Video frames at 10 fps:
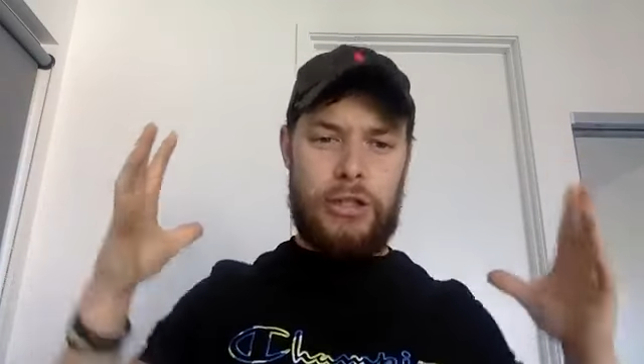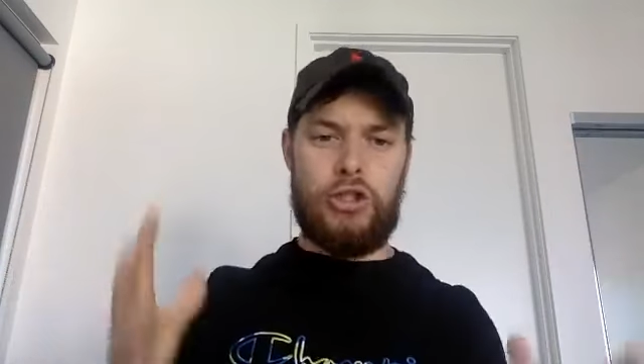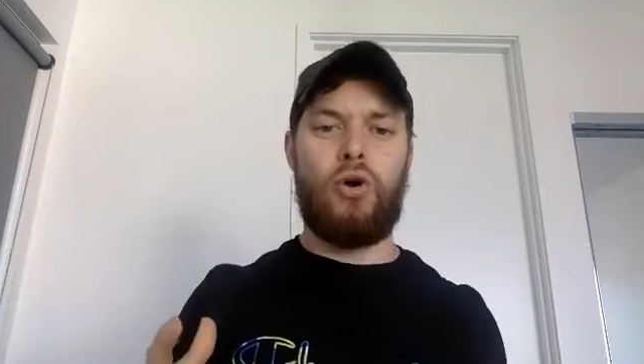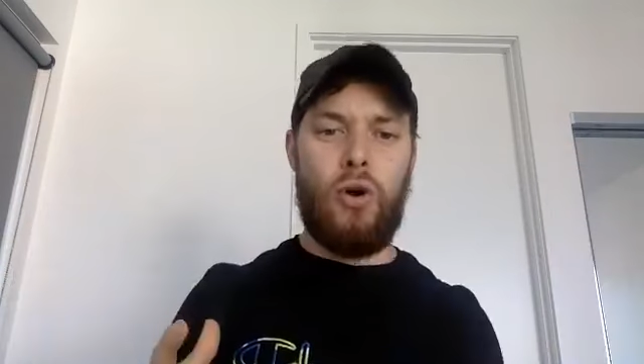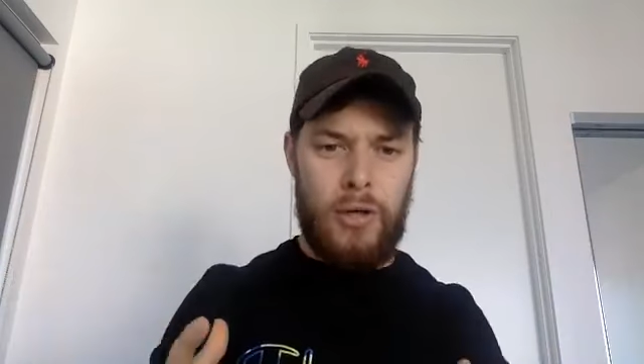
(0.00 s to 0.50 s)

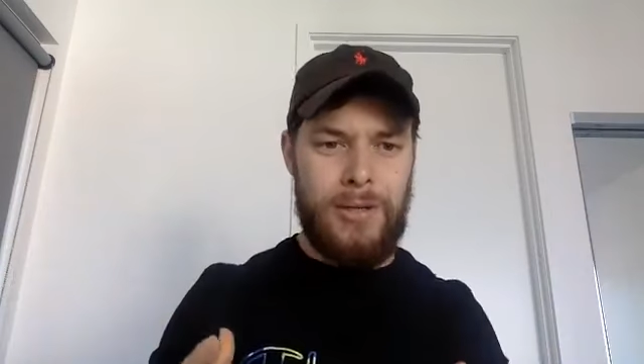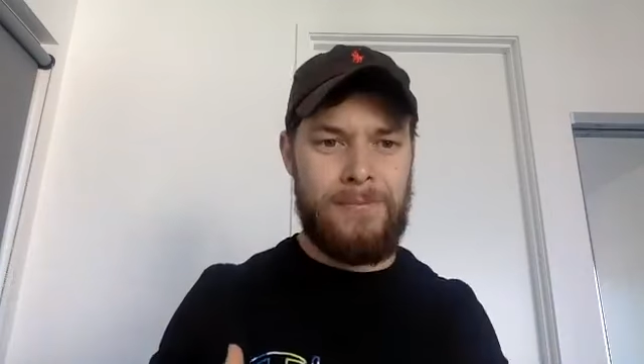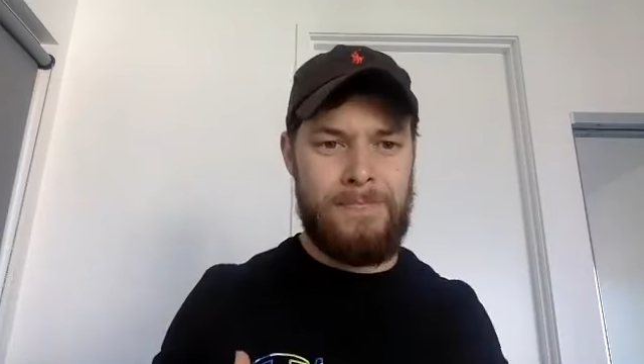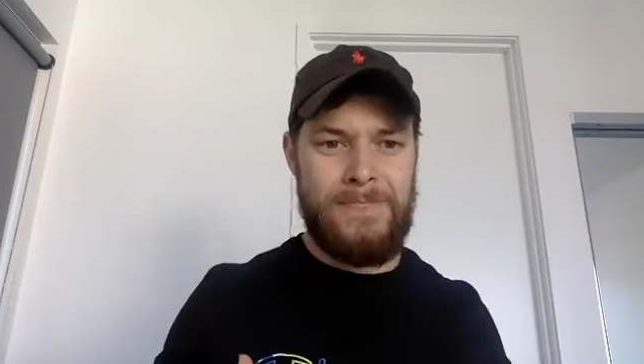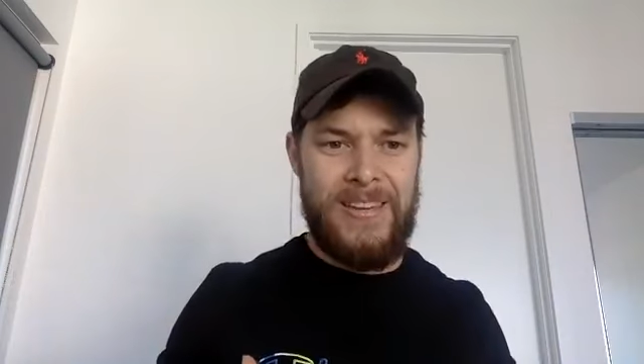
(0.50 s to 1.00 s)
took
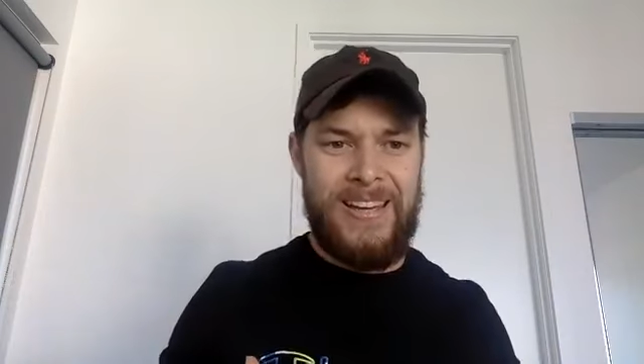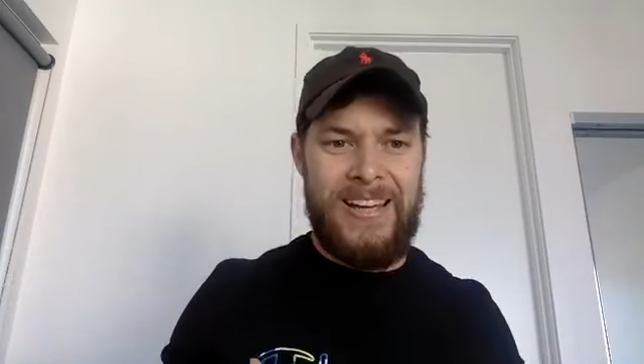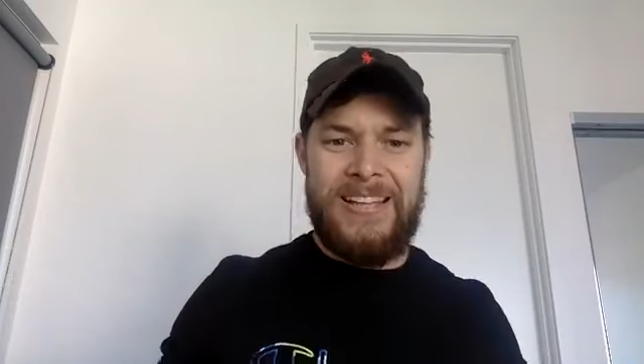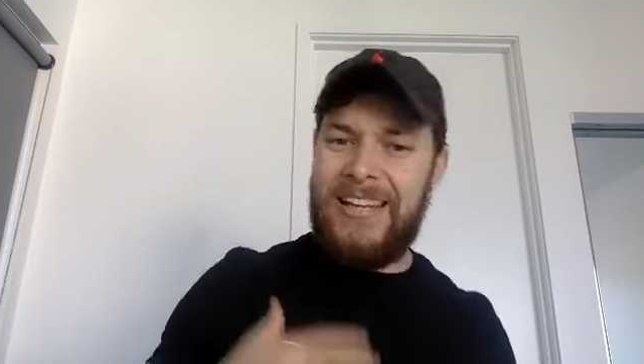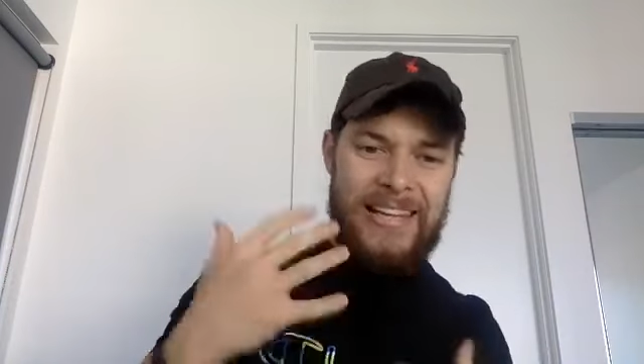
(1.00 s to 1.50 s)

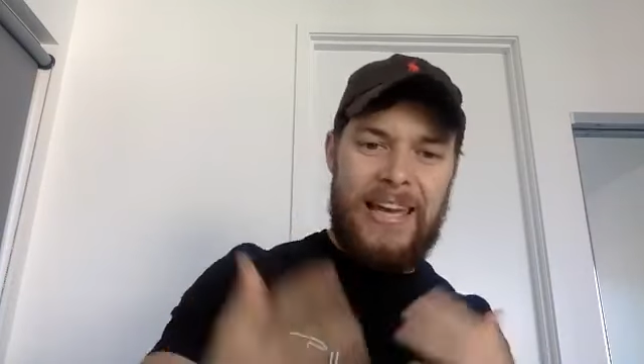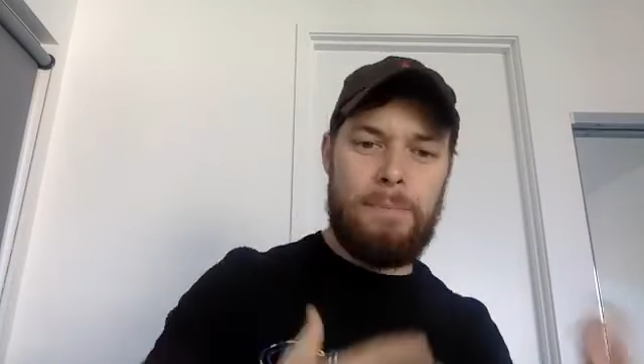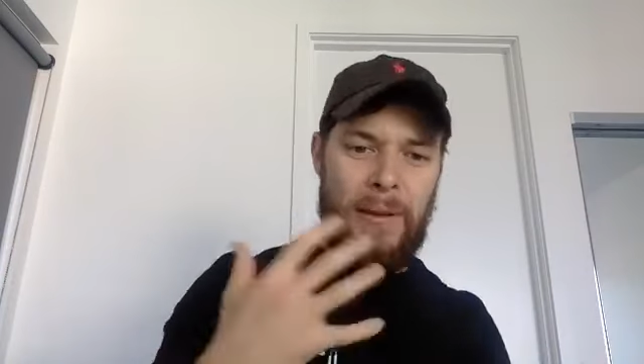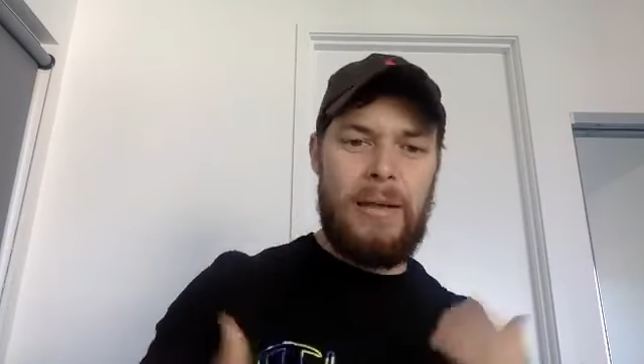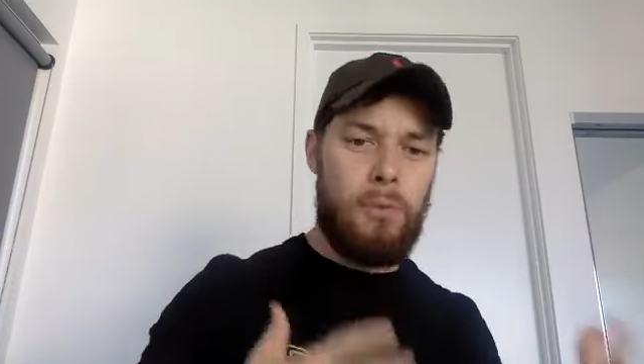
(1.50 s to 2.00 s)
to
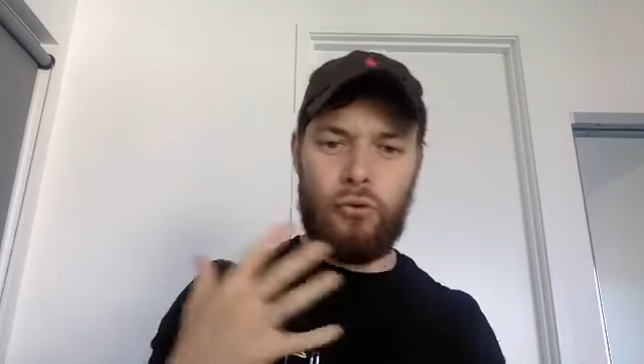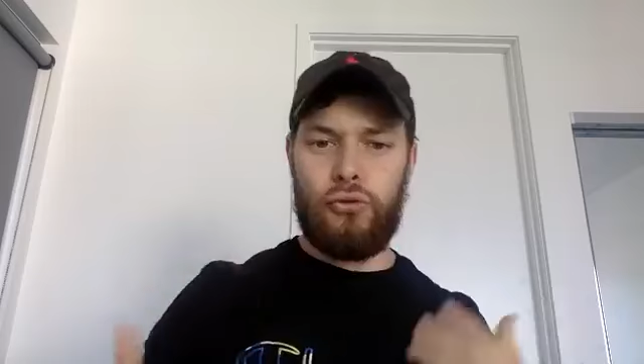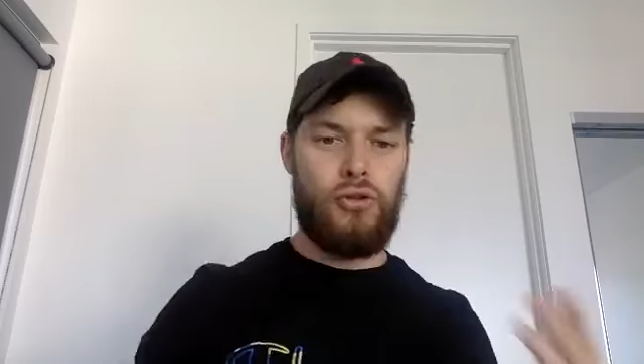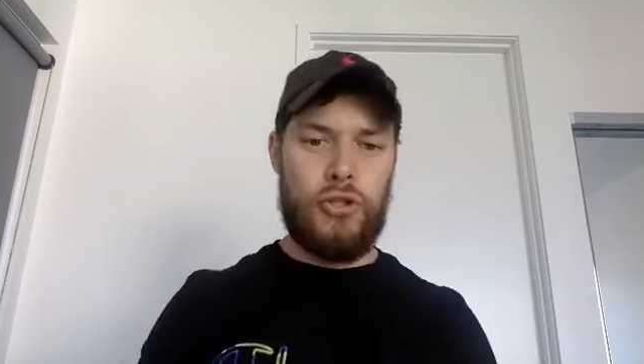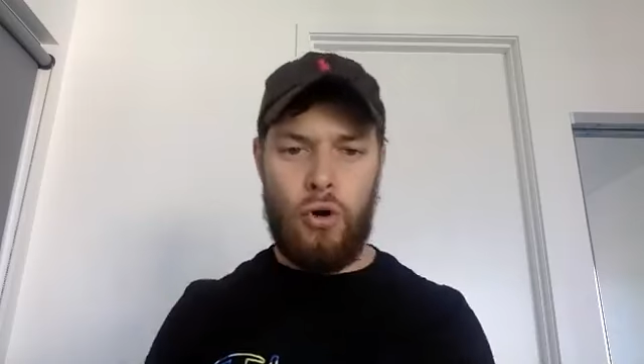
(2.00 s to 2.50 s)
get people
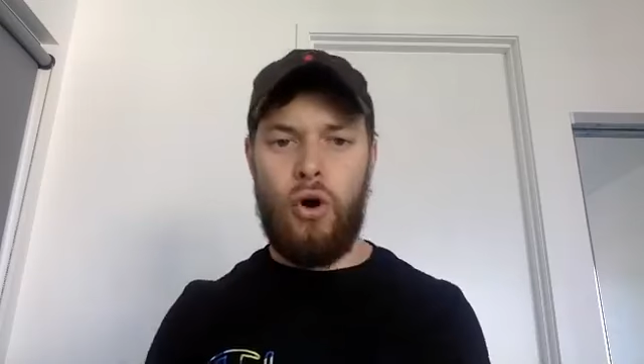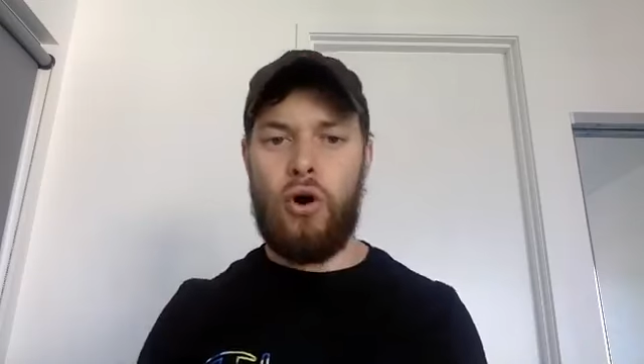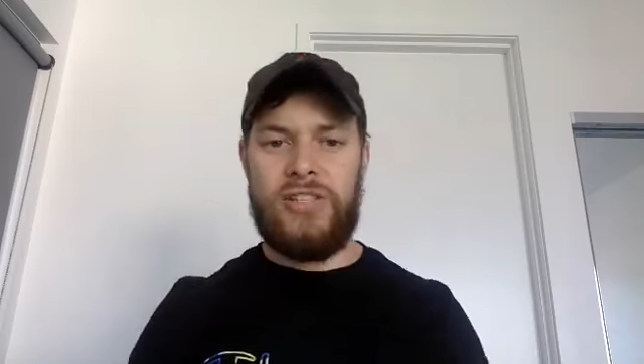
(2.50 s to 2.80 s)
through the door.